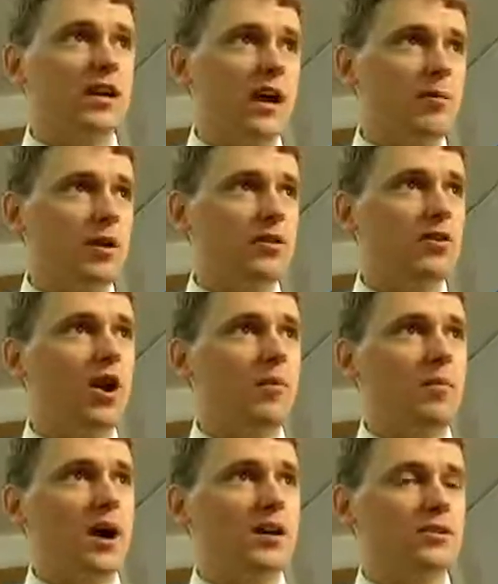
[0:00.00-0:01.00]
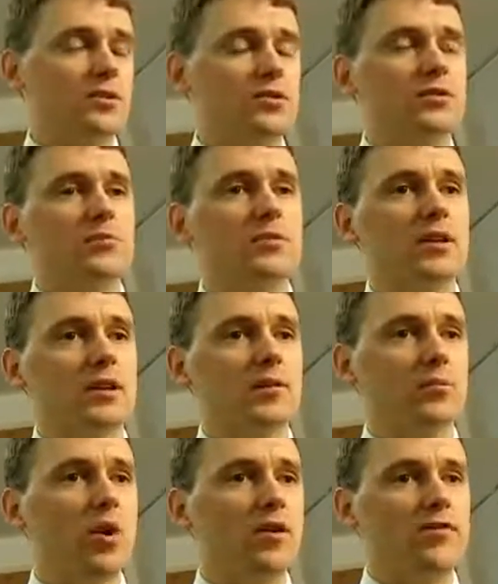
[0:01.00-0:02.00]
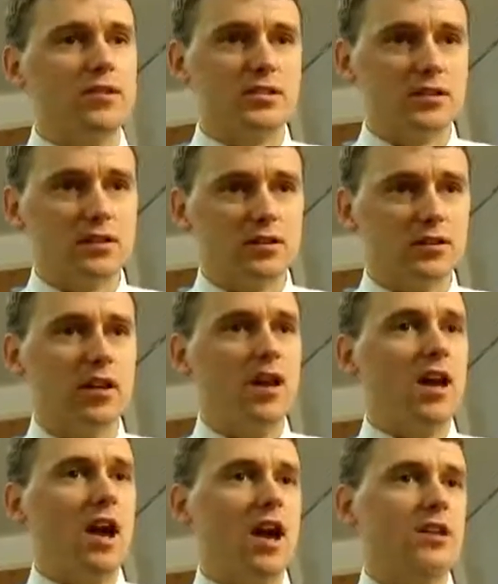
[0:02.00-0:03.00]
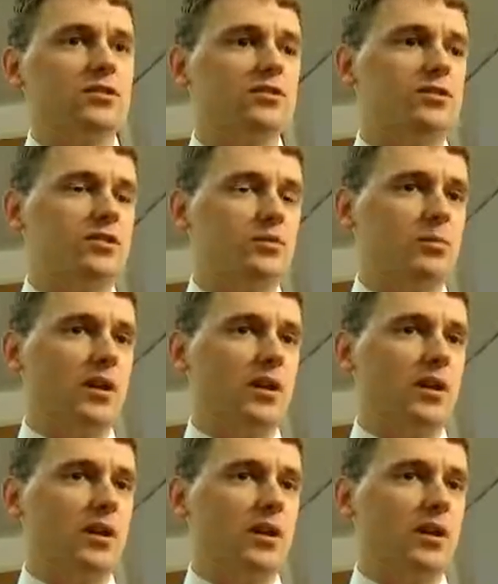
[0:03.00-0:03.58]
time, I thought I might do something more physical, such as